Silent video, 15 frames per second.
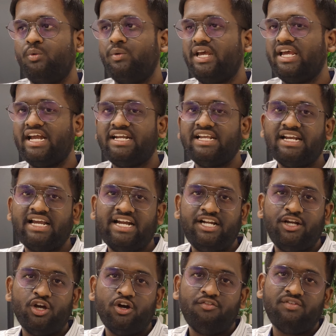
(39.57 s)
we get an
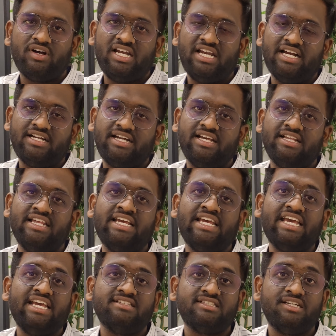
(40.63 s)
idea of collecting the
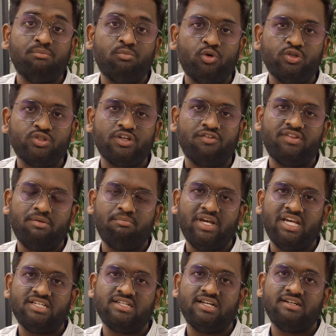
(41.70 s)
case reports of the
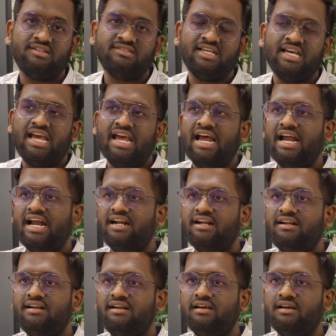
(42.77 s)
patients
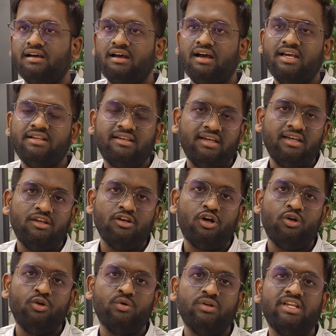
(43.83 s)
and i think
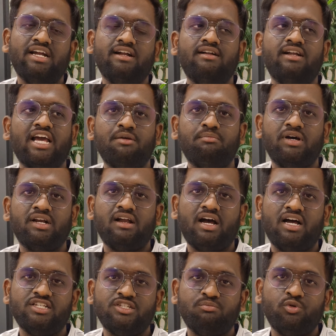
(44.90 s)
you all know that NIPER
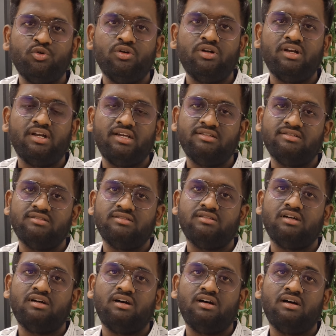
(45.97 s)
hajipur
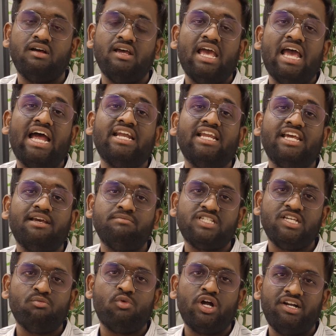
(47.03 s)
is uh, an
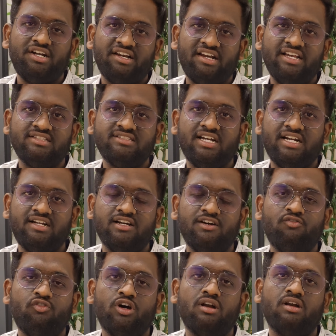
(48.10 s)
AMC monitoring
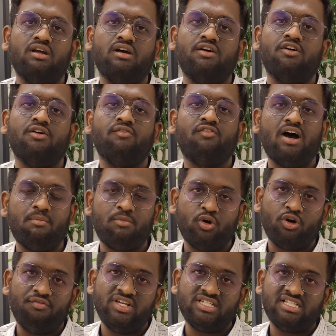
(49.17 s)
center for uh,
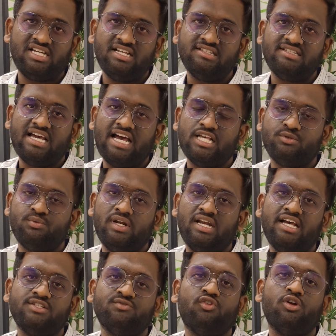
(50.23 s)
pharmacovigilance as
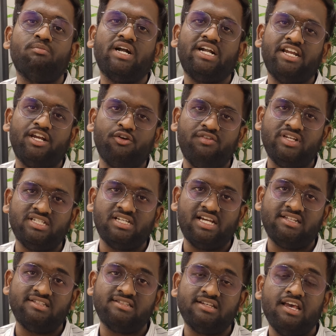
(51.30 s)
well as for
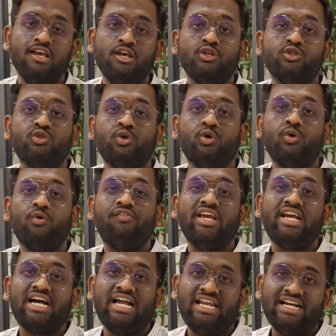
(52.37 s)
vigilance. so
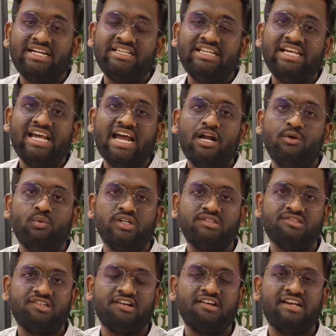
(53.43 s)
we collect the
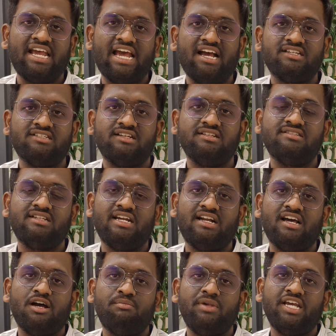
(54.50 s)
adverse drug reactions
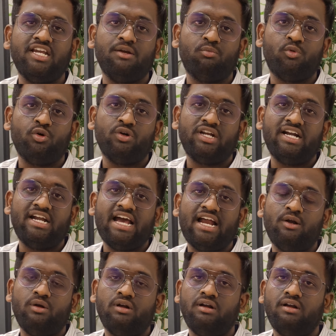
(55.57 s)
that are being reported
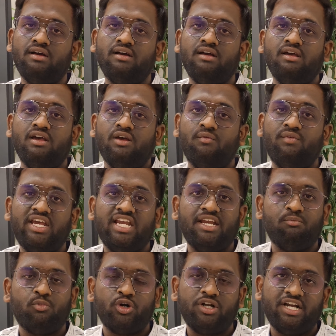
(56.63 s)
and we
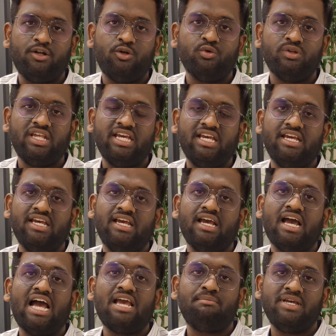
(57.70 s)
report it to
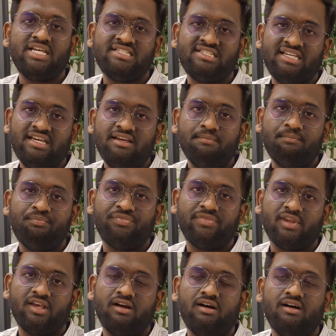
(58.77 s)
the ipc
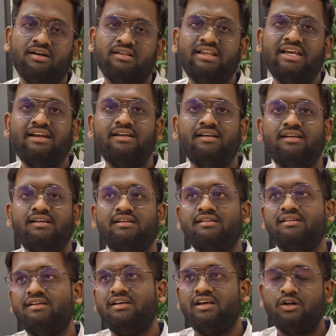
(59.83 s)
uh,
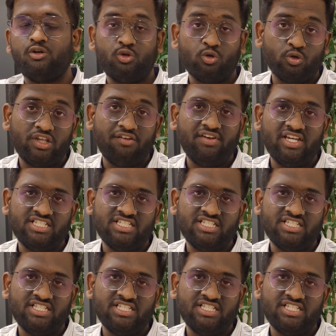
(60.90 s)
then through the